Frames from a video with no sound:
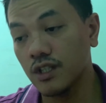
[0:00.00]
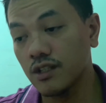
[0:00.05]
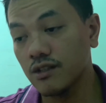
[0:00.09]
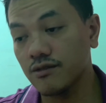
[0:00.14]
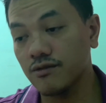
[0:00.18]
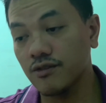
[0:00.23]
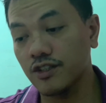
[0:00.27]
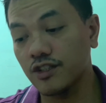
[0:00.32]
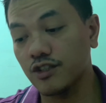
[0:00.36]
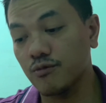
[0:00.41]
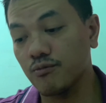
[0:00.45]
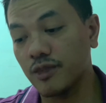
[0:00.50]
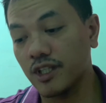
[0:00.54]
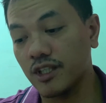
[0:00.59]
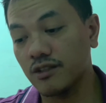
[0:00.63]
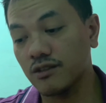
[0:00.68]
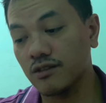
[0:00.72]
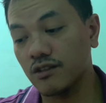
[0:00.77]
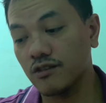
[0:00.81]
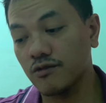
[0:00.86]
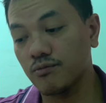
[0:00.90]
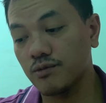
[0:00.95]
So it's a
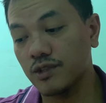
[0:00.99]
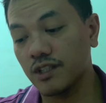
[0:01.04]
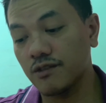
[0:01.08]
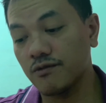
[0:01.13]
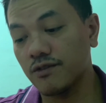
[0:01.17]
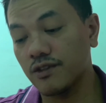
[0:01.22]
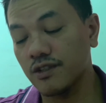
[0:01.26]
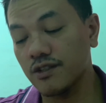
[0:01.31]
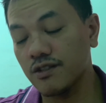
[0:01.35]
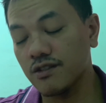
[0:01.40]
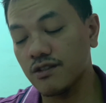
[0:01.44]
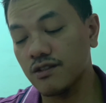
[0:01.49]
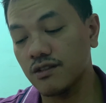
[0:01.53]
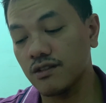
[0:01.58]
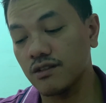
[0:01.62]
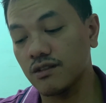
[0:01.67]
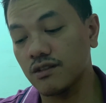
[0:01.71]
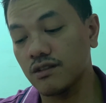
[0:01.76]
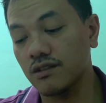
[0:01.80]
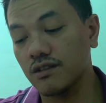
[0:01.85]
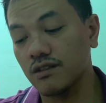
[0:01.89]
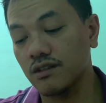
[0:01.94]
matter of preference
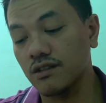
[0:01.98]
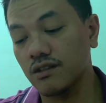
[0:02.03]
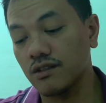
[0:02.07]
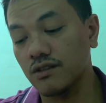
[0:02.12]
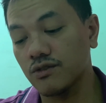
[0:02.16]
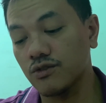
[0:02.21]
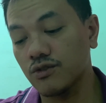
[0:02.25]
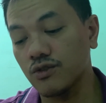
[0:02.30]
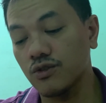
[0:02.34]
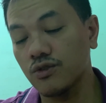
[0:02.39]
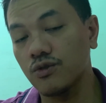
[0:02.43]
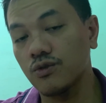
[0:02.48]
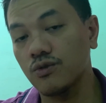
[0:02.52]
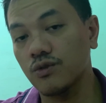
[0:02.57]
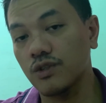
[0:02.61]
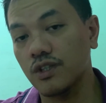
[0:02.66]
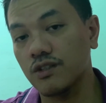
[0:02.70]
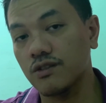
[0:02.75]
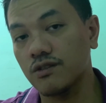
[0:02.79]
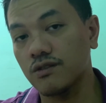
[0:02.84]
to you as